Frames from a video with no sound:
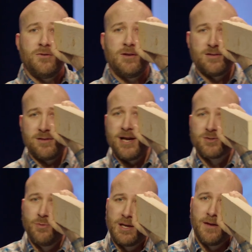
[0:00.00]
that this
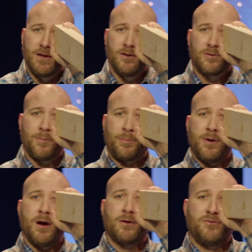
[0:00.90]
last weekend they looked at
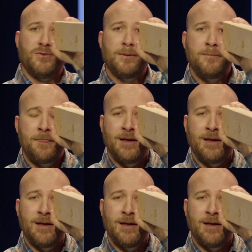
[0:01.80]
pornography.